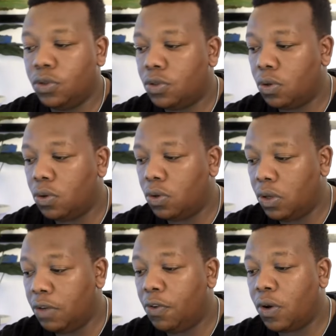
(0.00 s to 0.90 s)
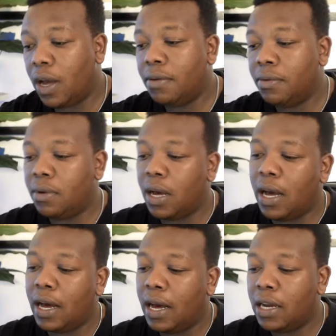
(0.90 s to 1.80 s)
So if you can
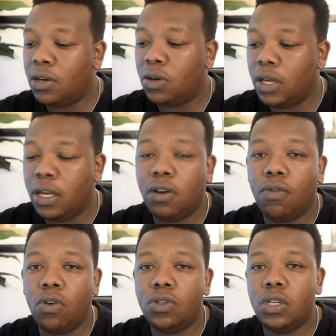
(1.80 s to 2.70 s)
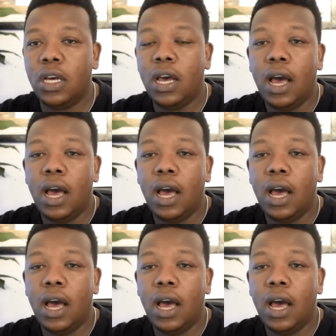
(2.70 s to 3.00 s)
handle any of those,